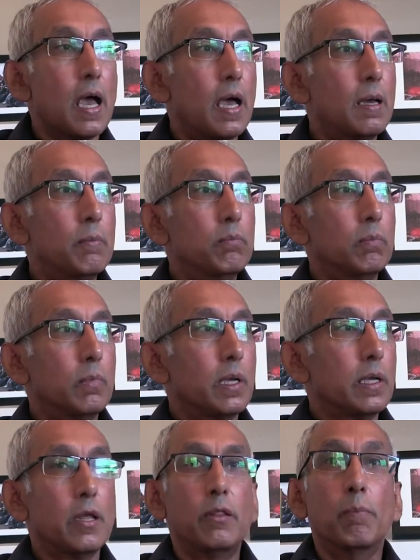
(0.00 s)
Um,
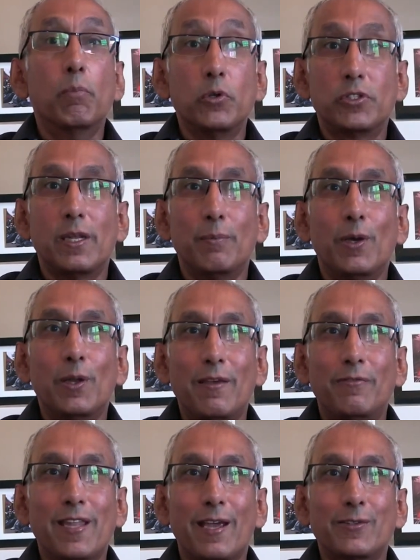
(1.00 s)
you know, the Muslim who
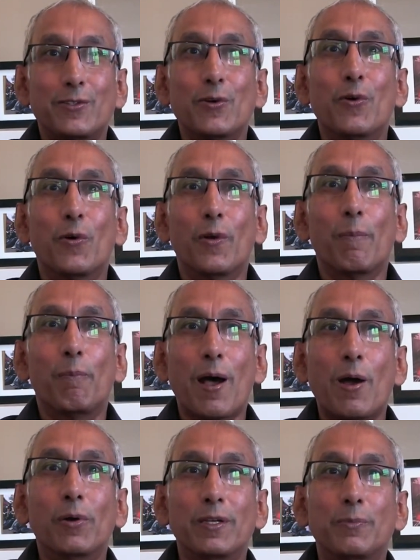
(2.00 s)
lives next door or the
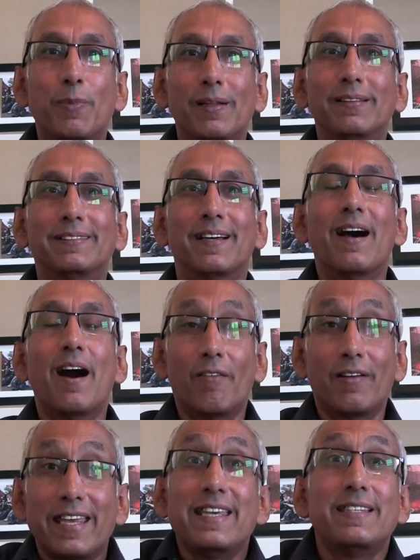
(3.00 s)
Polish builder
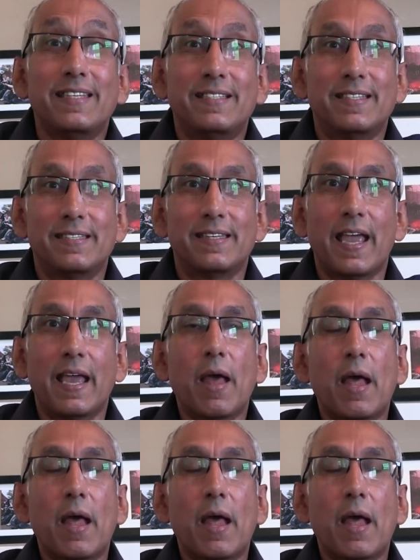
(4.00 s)
are easy to see.